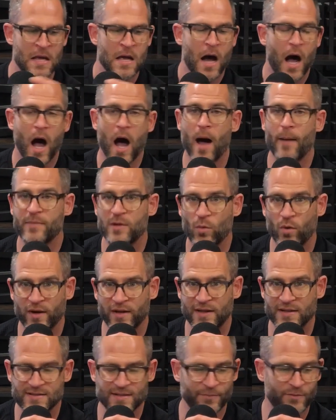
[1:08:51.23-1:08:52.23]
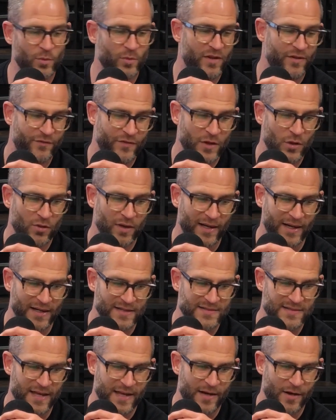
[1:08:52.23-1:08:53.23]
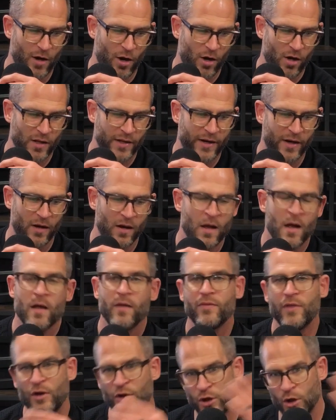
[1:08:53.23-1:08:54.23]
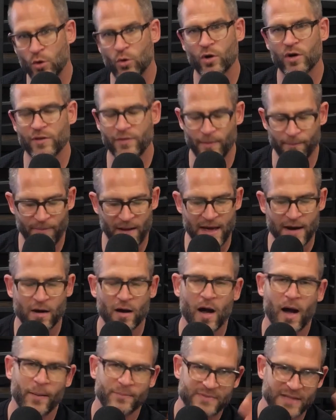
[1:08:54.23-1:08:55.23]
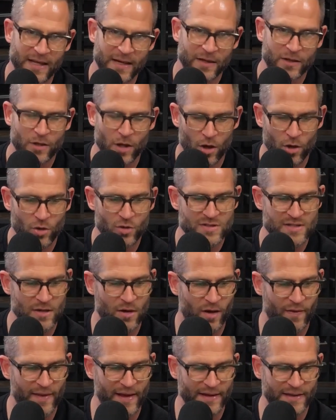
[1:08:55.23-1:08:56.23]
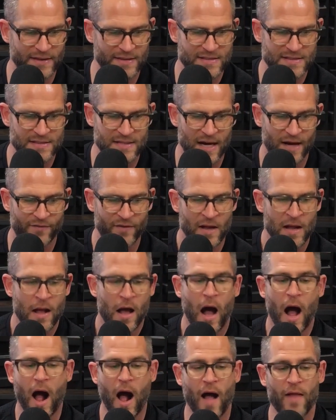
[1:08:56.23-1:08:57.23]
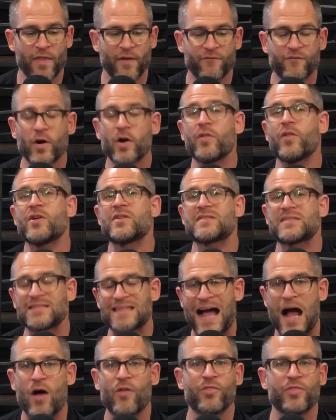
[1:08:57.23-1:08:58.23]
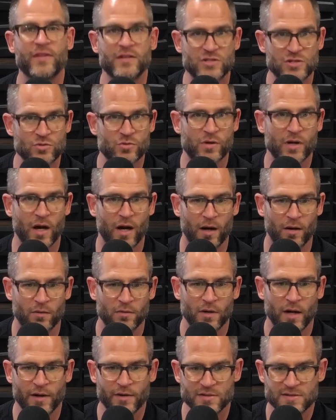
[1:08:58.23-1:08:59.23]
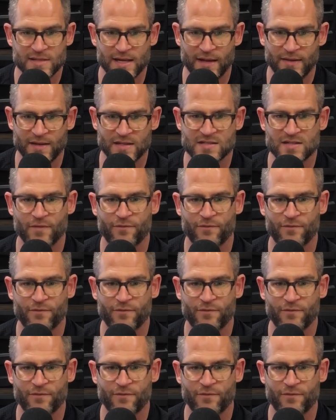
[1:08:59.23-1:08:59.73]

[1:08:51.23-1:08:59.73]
You want to get something with a view, like I stated earlier. The newer, the better, updated codes and all that good stuff. The further south that you go, understand this, the